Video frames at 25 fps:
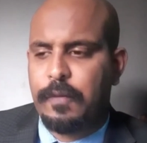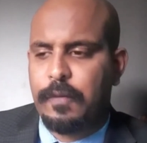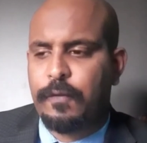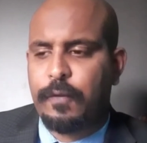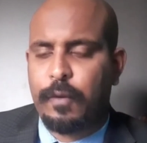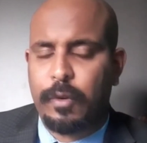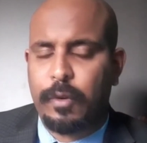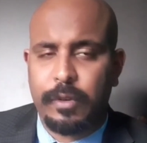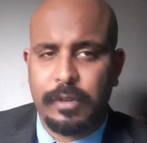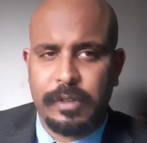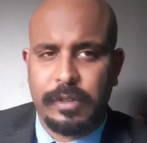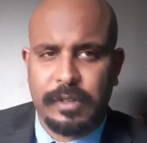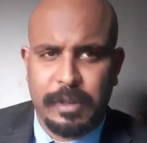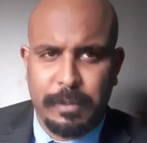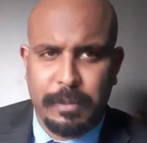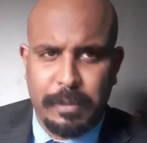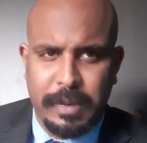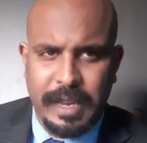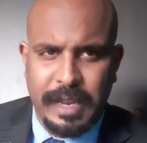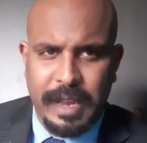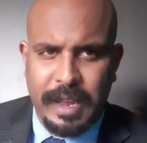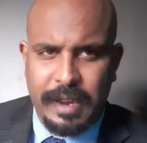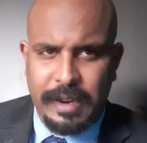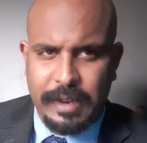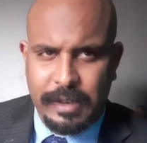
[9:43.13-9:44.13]

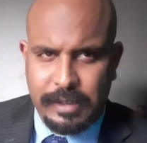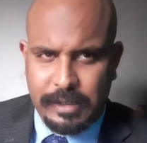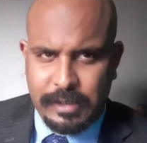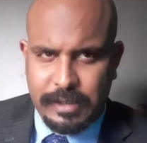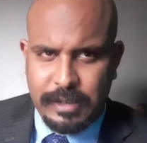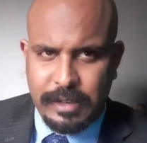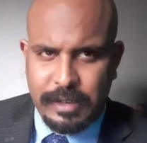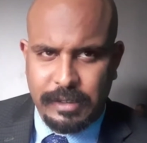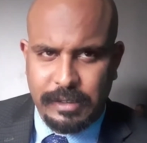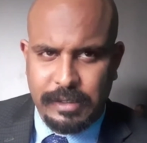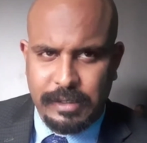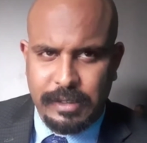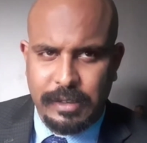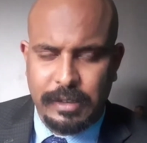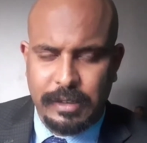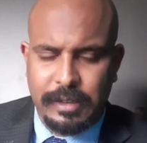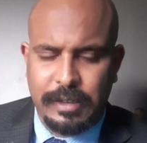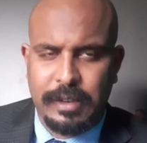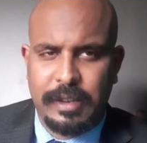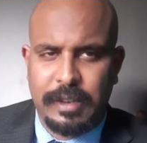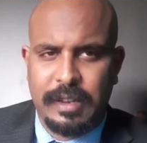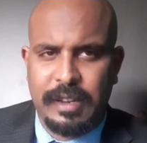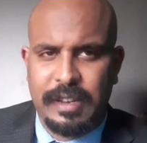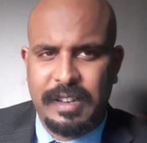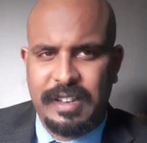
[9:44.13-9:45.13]
forcibly annexed into
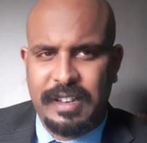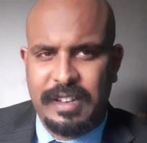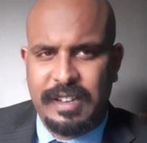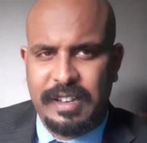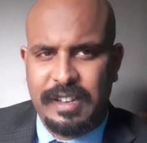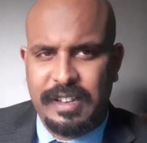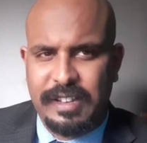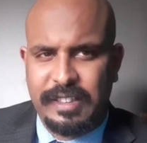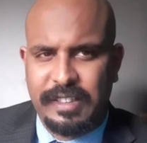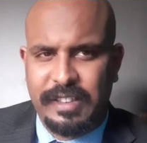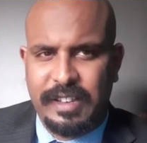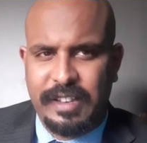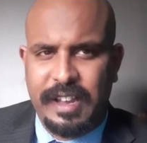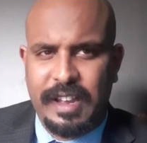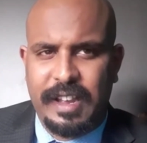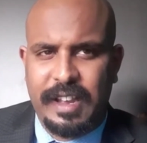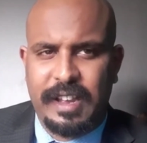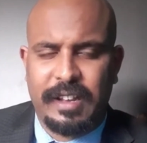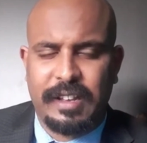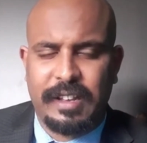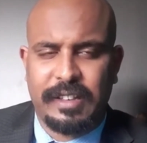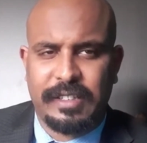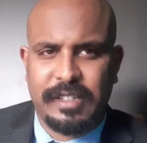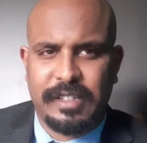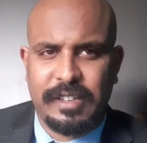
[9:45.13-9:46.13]
the
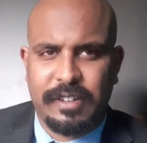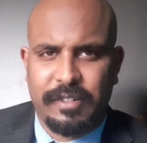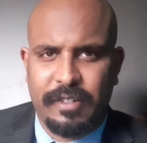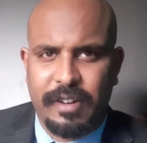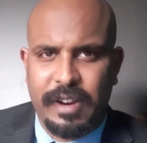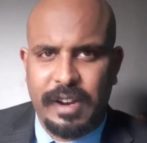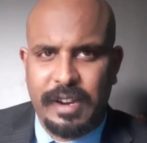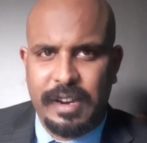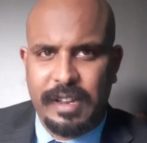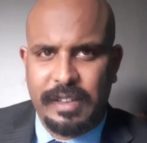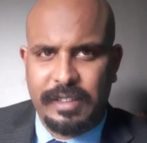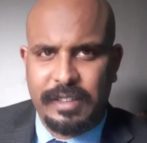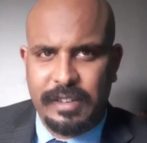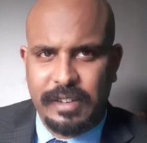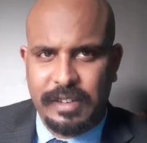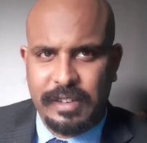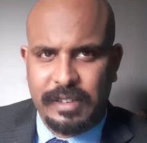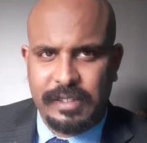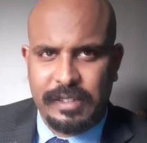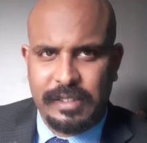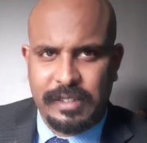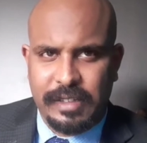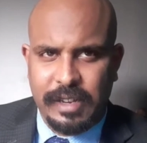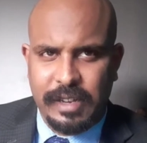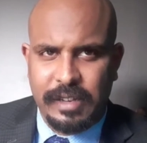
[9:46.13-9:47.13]
Tigrayan ethnic
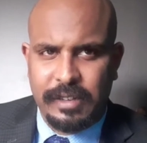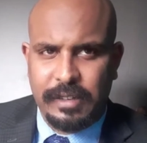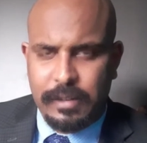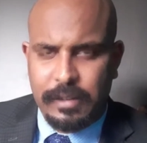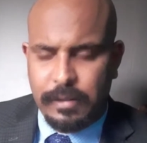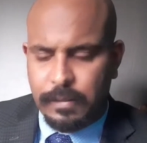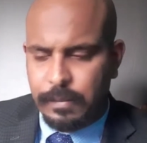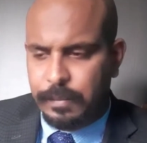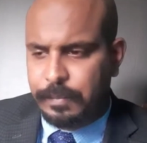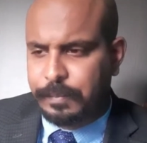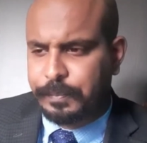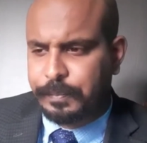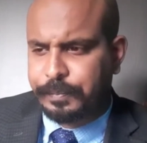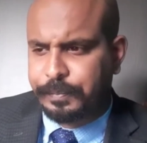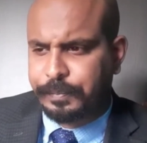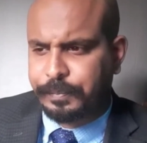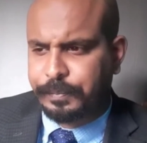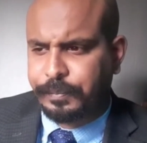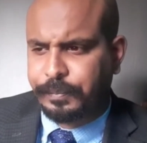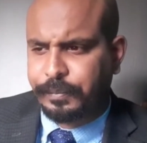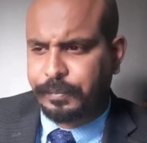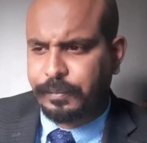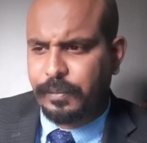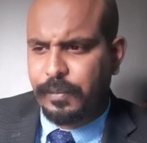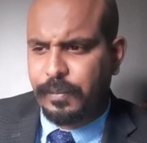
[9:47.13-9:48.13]
state
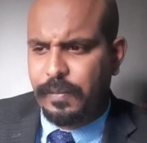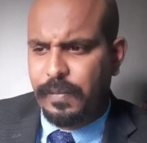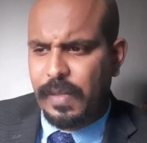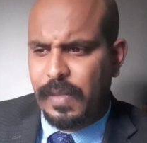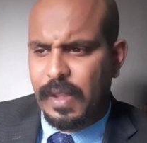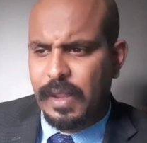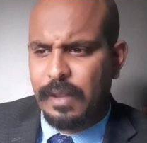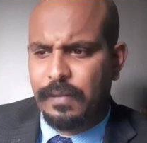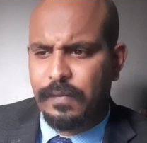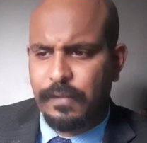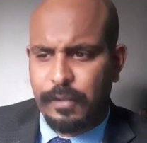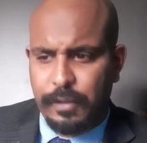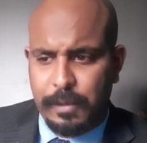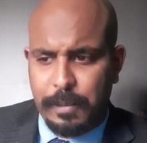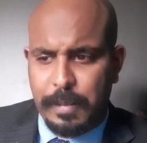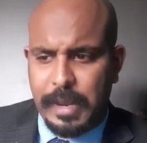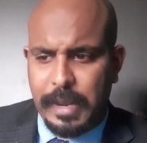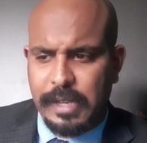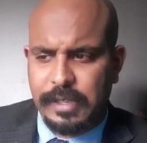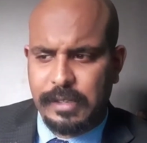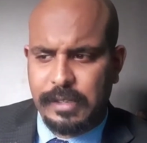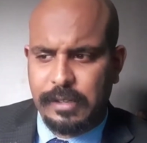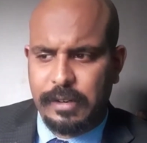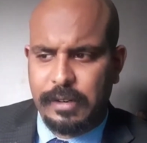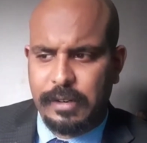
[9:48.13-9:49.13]
for the
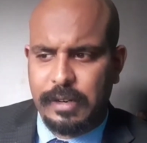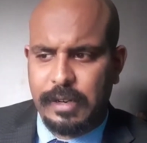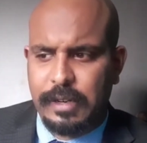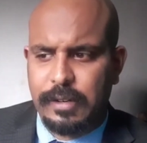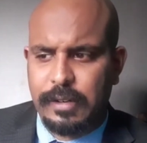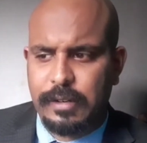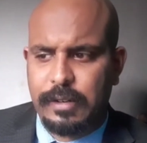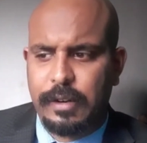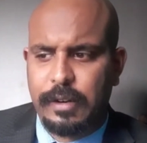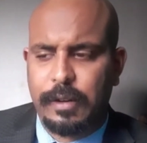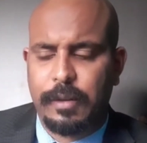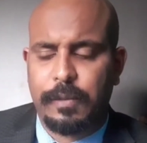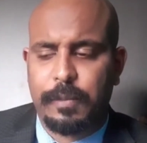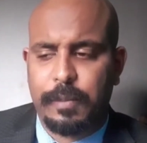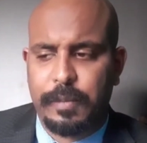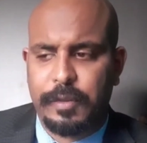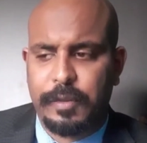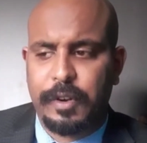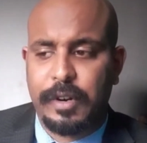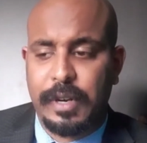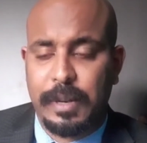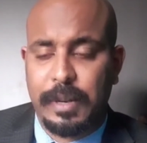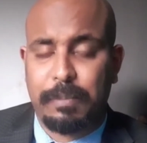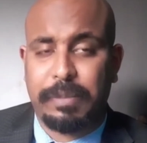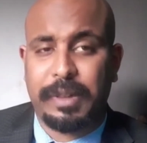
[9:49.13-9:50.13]
past
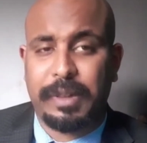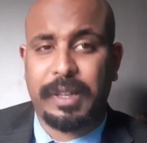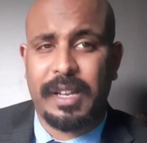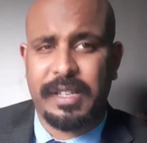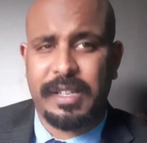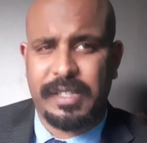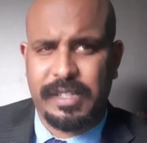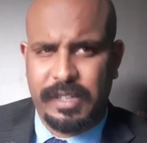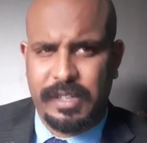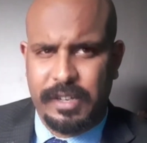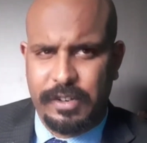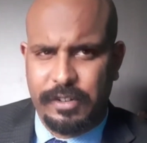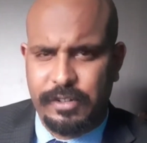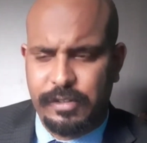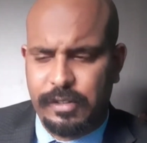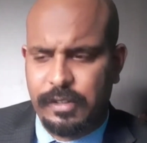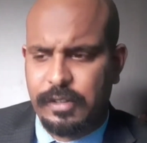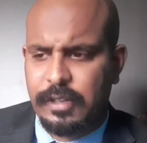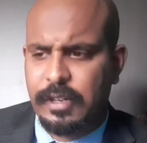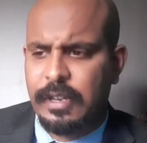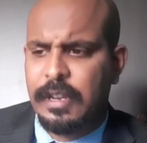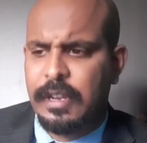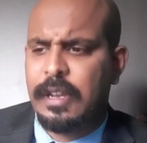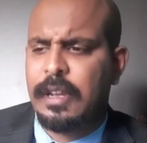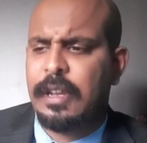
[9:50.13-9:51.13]
30 plus years,
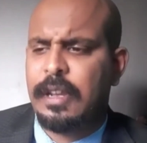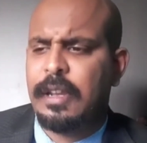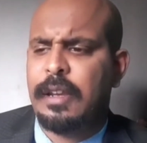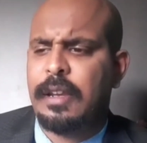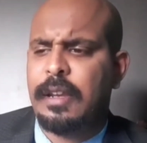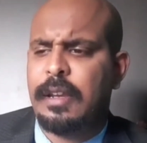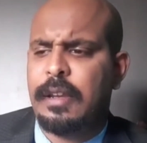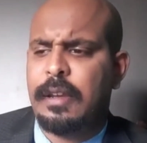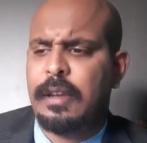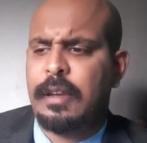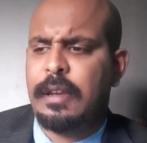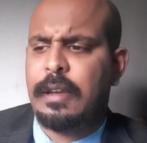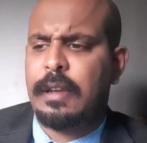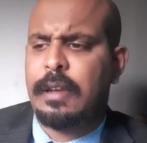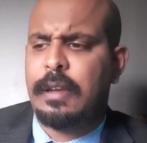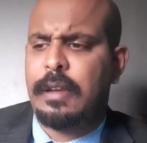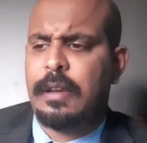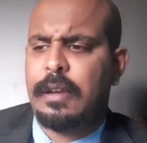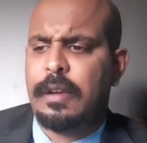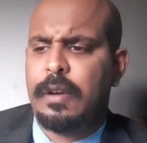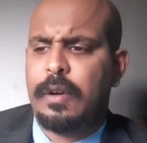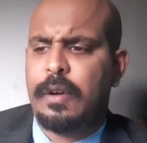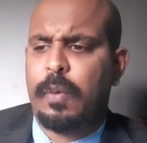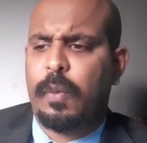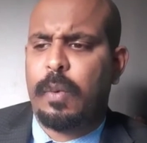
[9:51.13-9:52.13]

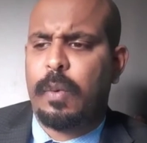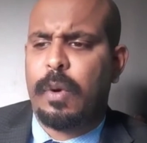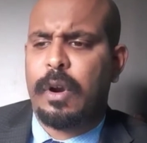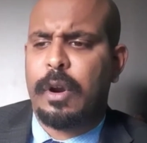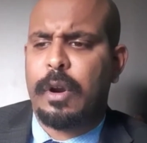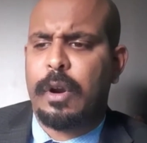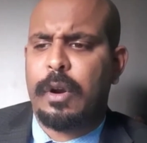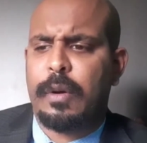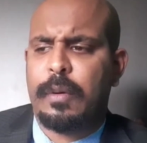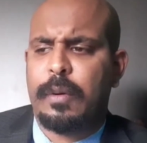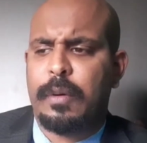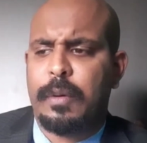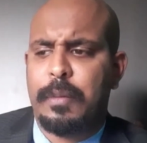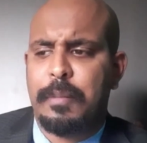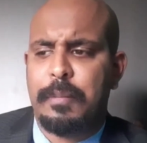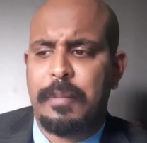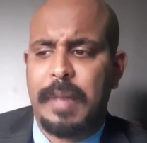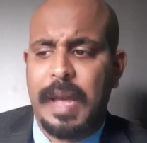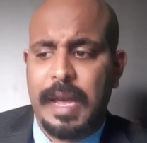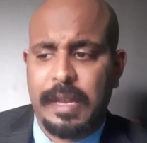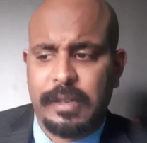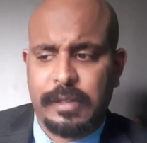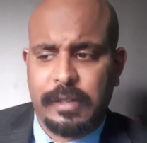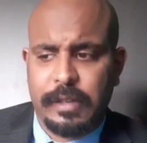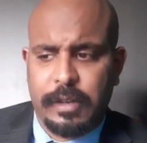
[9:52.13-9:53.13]
were
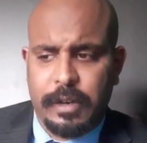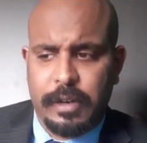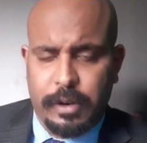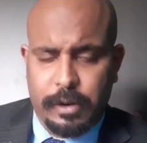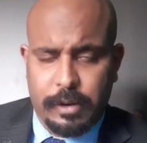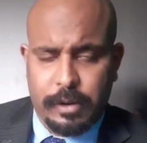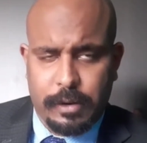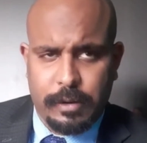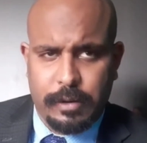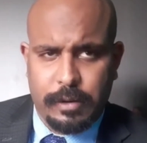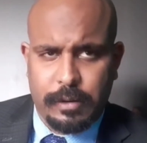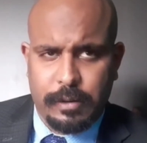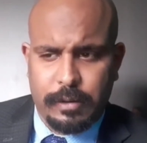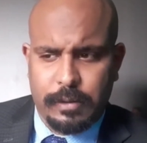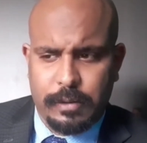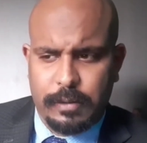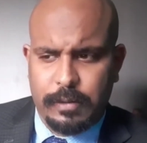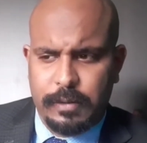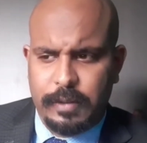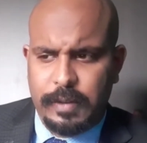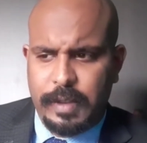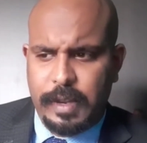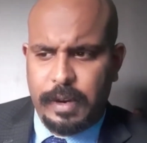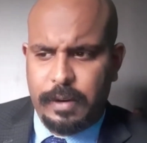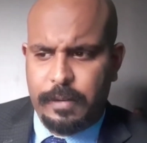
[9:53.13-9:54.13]
massacred
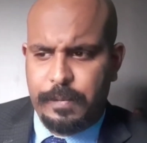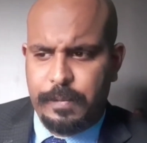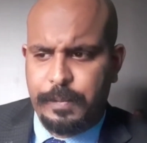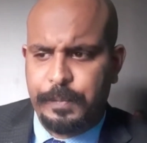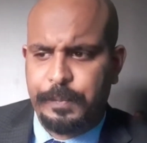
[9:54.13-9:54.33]
there.